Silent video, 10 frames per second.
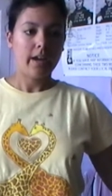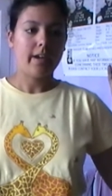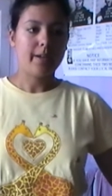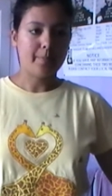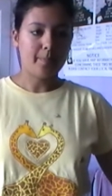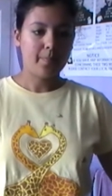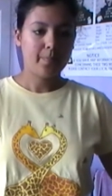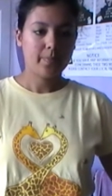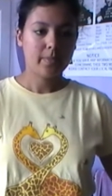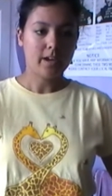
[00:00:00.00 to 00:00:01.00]
Um,
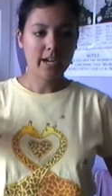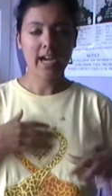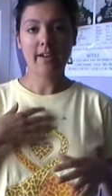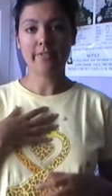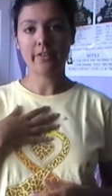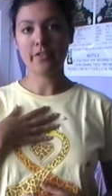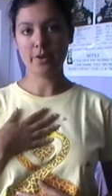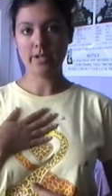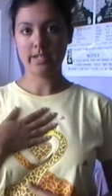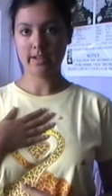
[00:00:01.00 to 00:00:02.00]
I have a
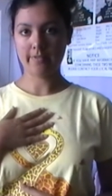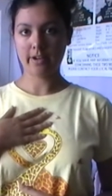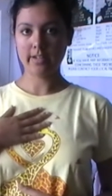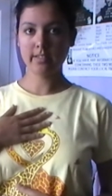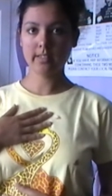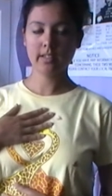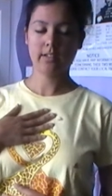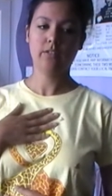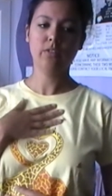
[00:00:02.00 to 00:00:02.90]
few internet friends.